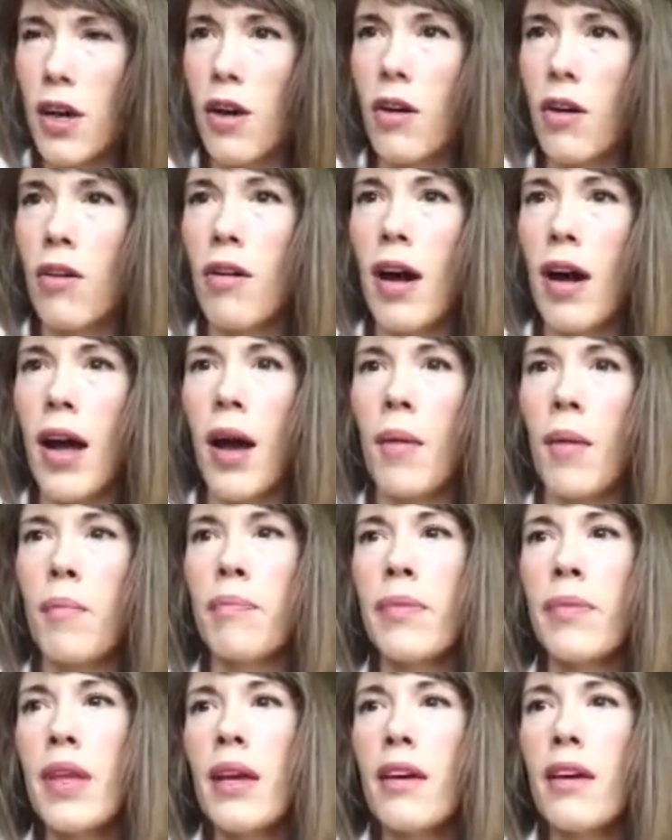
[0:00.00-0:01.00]
So,
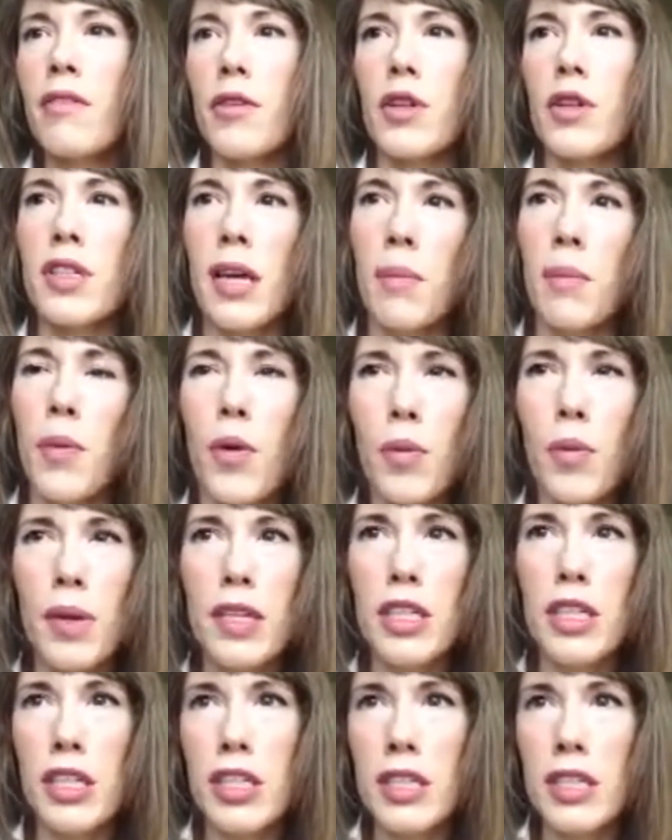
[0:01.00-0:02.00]
for
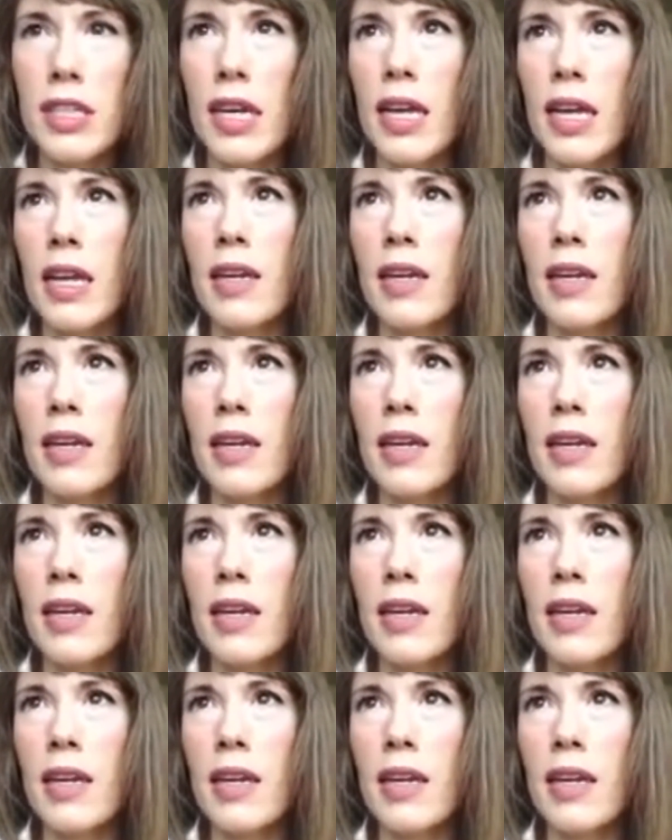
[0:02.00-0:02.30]
example, we just